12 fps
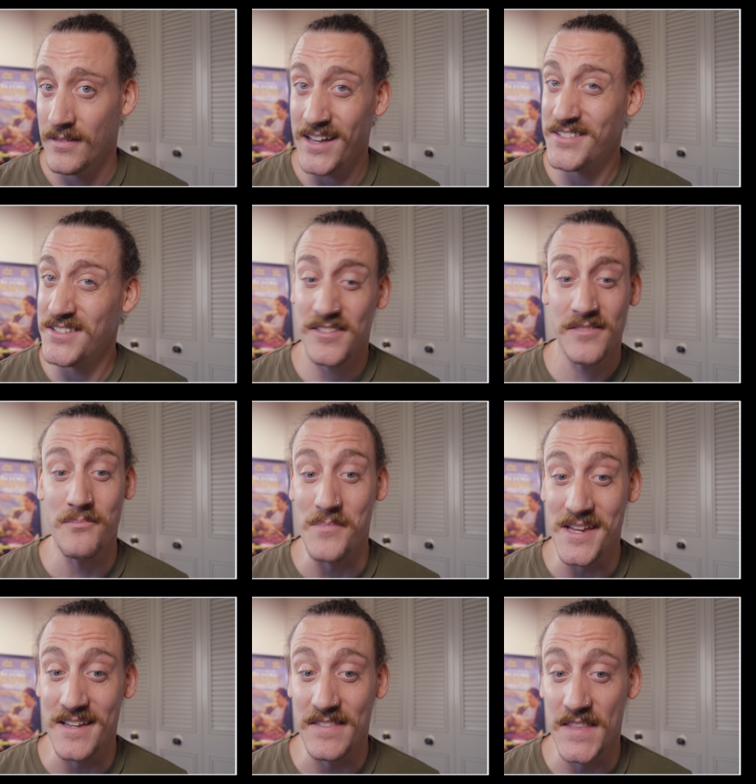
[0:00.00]
that doesn't
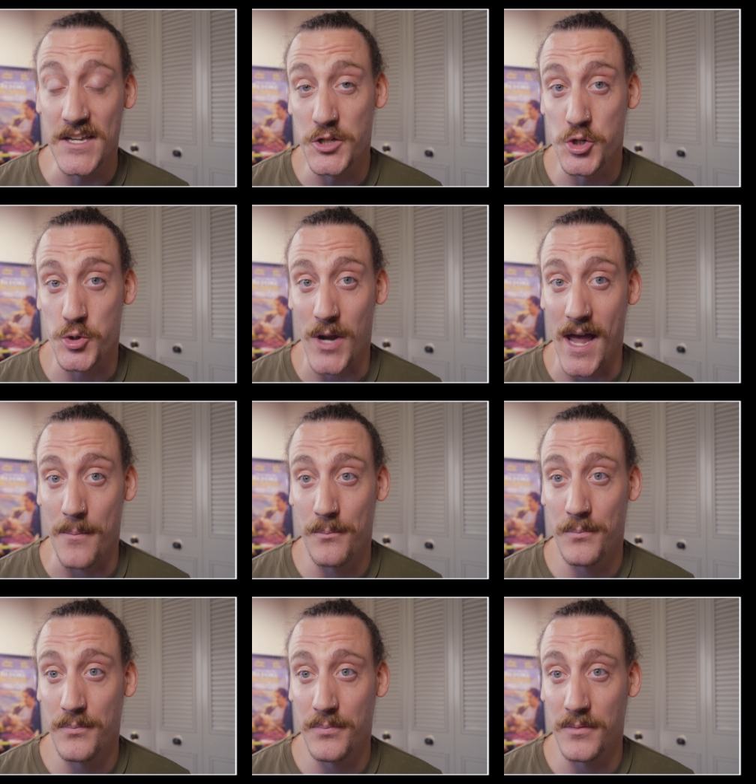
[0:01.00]
mean that Trap
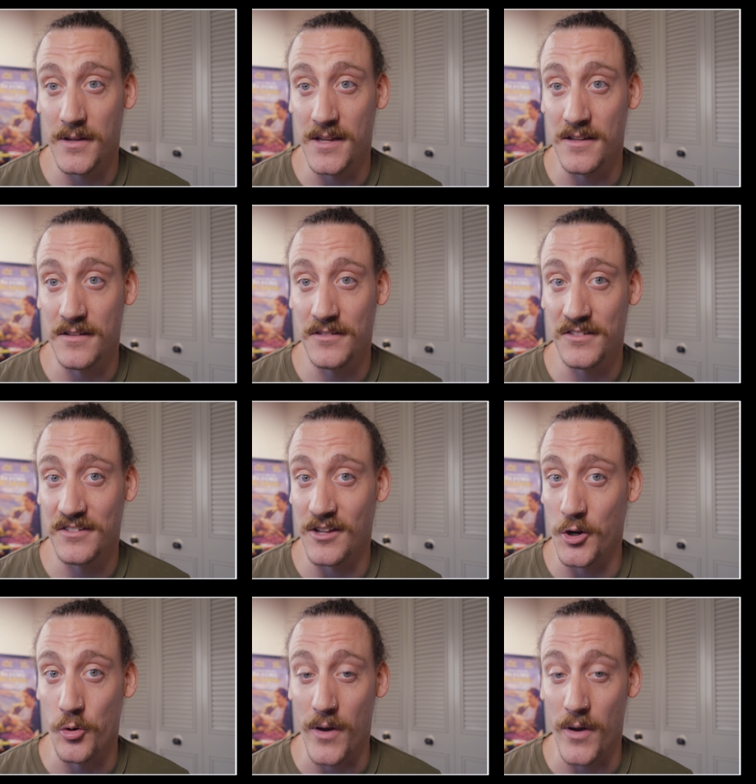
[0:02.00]
is a